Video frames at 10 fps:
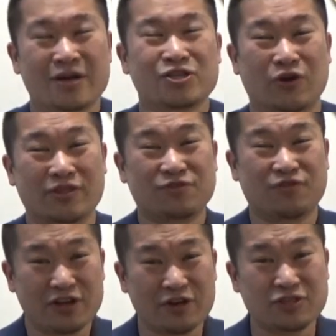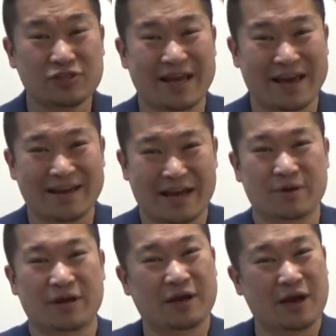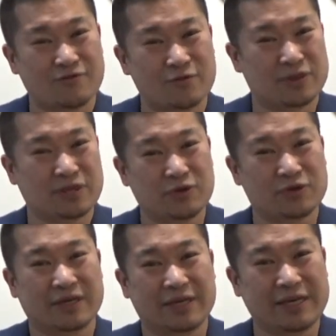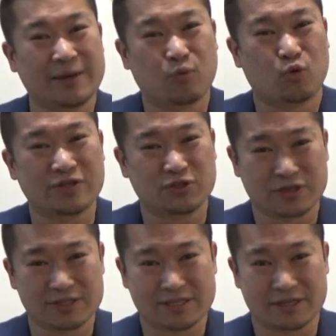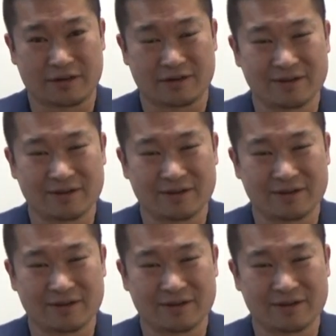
So on this video today, I'm going to cover with you the key points to consider